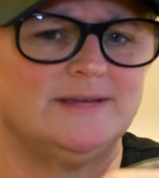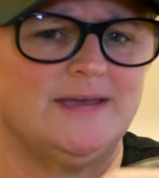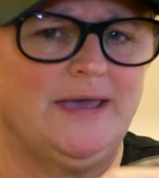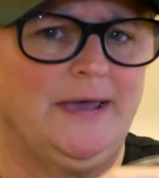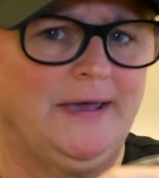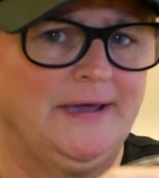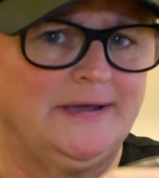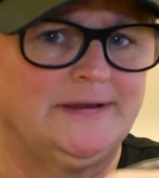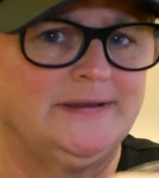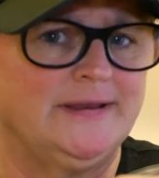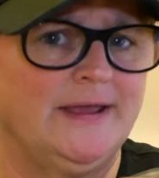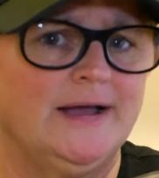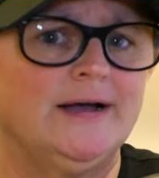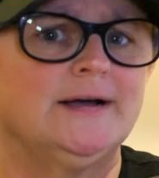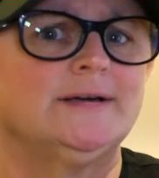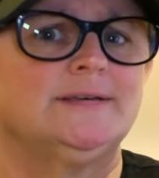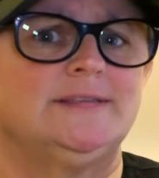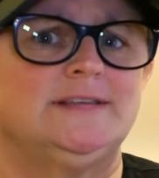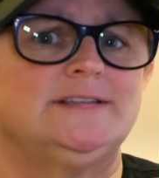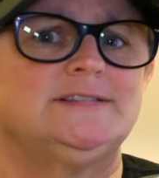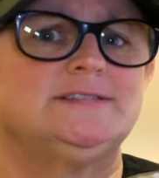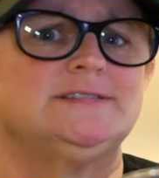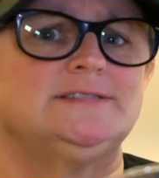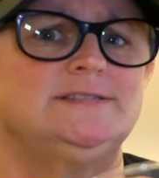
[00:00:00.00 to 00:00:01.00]
eggnog
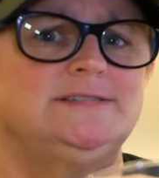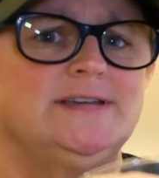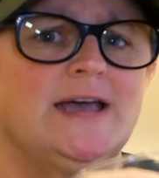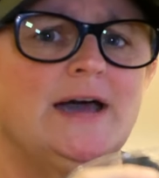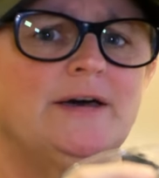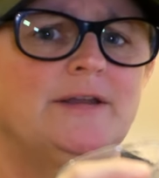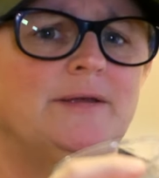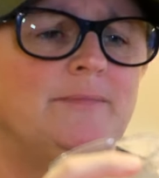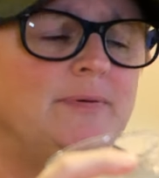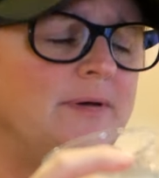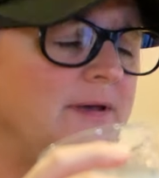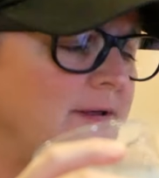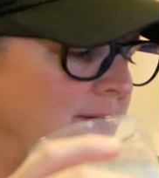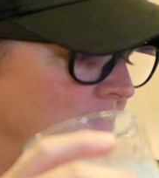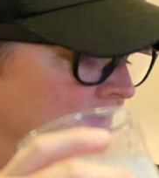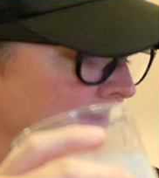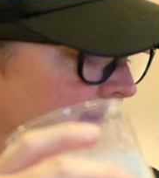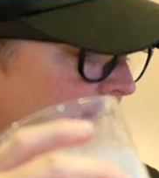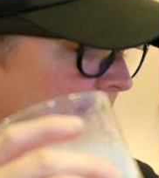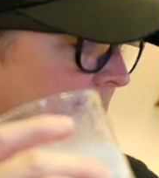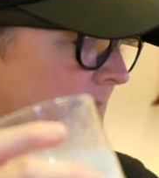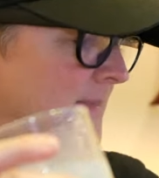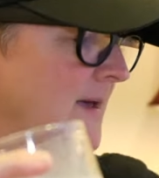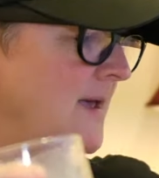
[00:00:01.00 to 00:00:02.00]
this down a bit.
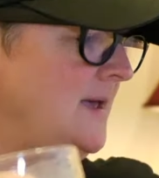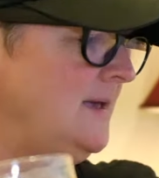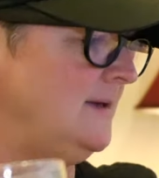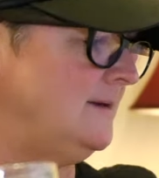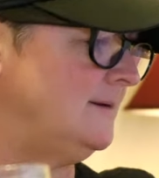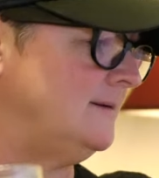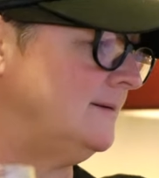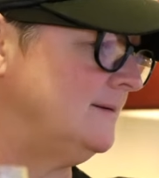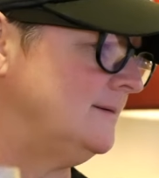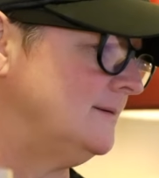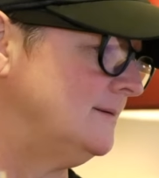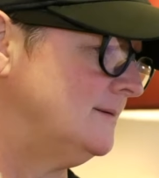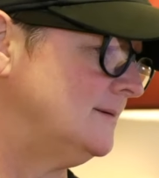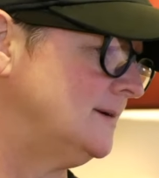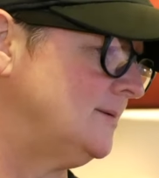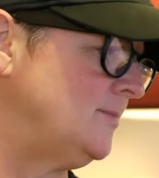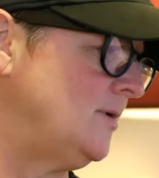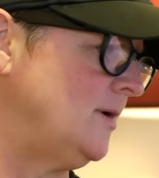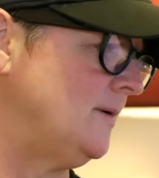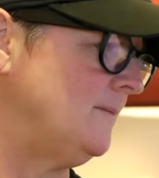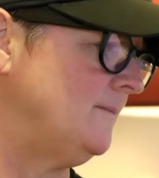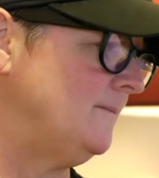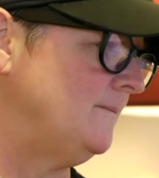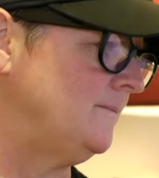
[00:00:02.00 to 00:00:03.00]
Hey,
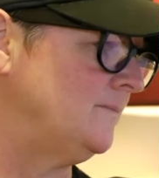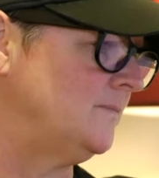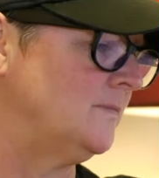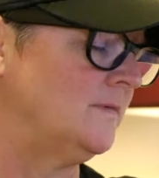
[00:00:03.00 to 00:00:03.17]
come here.